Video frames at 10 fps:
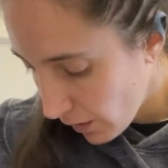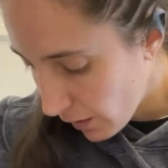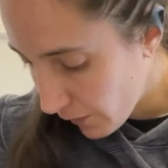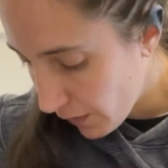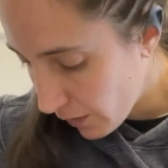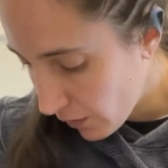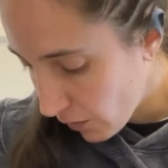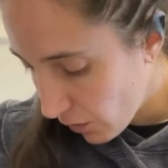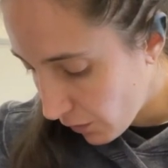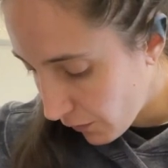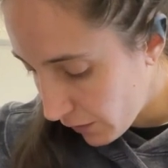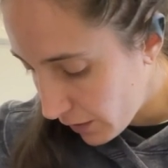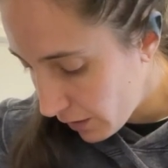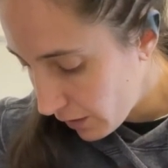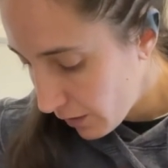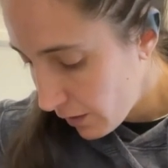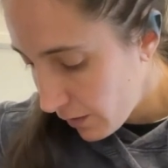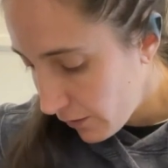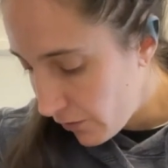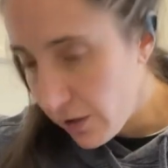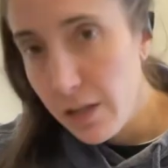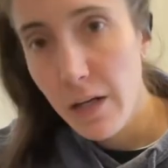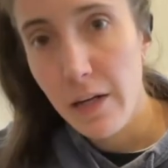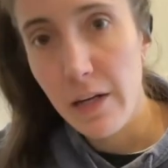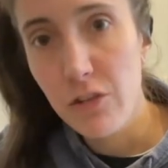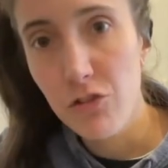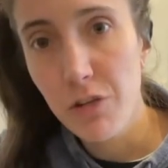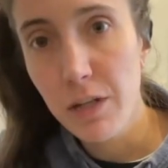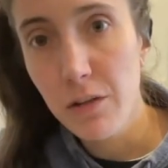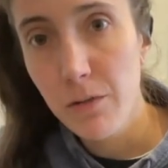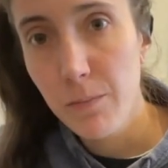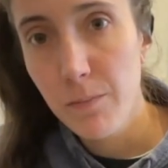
And then on the D and A string,